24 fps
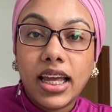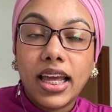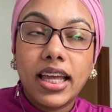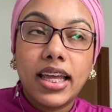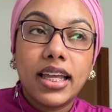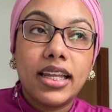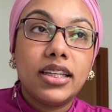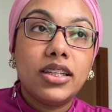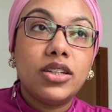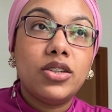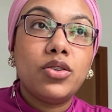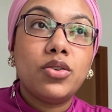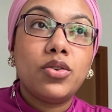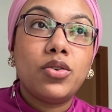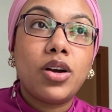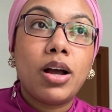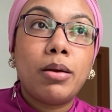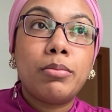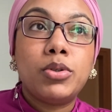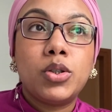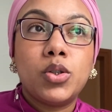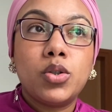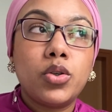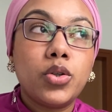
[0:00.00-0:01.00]
and
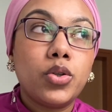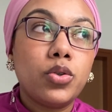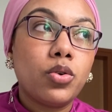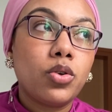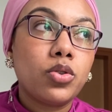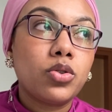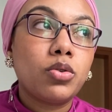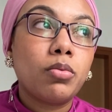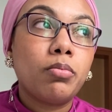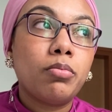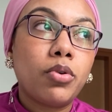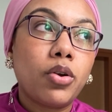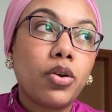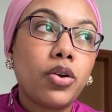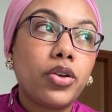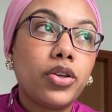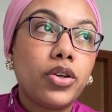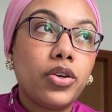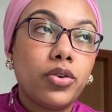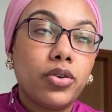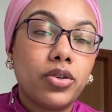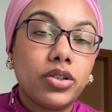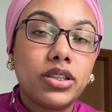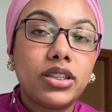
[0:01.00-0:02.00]
I'm sure you also brought
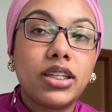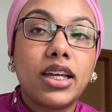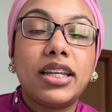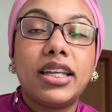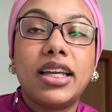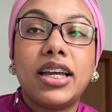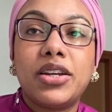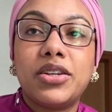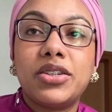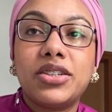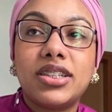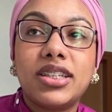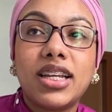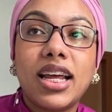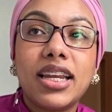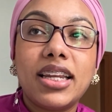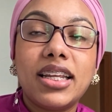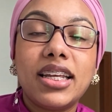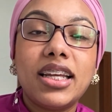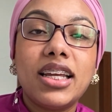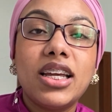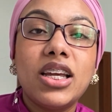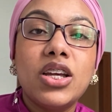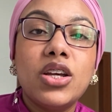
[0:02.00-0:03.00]
your son here to study.